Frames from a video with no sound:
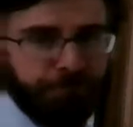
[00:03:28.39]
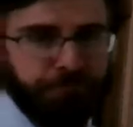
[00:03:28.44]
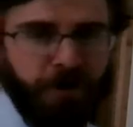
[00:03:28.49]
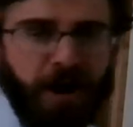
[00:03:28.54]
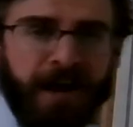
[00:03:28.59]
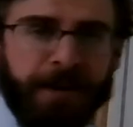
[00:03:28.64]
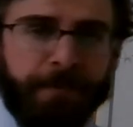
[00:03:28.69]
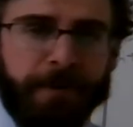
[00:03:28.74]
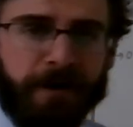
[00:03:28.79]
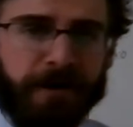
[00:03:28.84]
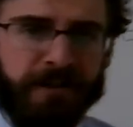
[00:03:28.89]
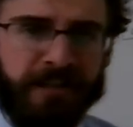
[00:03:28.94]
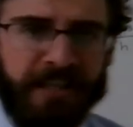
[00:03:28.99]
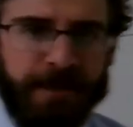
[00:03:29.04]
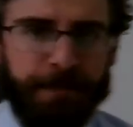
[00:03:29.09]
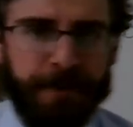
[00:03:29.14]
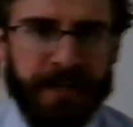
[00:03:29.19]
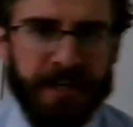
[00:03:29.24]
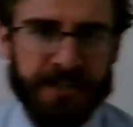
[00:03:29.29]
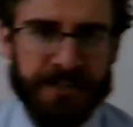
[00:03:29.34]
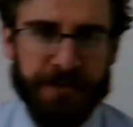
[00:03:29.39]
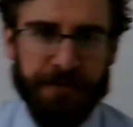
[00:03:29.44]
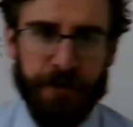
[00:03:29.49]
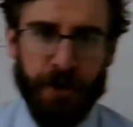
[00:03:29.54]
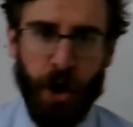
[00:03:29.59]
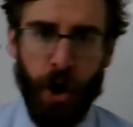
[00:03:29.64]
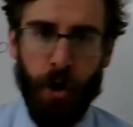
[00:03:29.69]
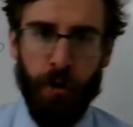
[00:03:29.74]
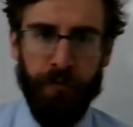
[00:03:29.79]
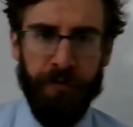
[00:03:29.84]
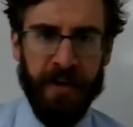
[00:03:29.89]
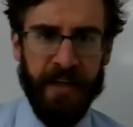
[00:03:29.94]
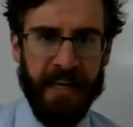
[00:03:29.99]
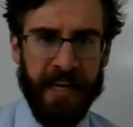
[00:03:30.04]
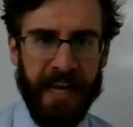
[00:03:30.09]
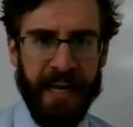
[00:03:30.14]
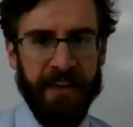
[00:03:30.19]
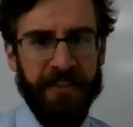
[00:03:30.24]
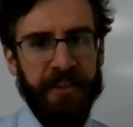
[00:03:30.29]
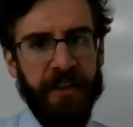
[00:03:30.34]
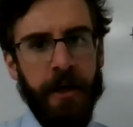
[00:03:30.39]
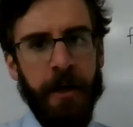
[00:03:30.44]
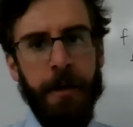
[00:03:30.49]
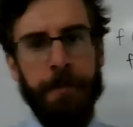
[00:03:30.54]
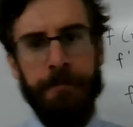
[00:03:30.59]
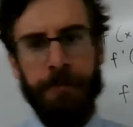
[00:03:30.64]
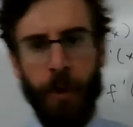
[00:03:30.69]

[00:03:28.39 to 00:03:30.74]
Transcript: primarily because of COVID and the,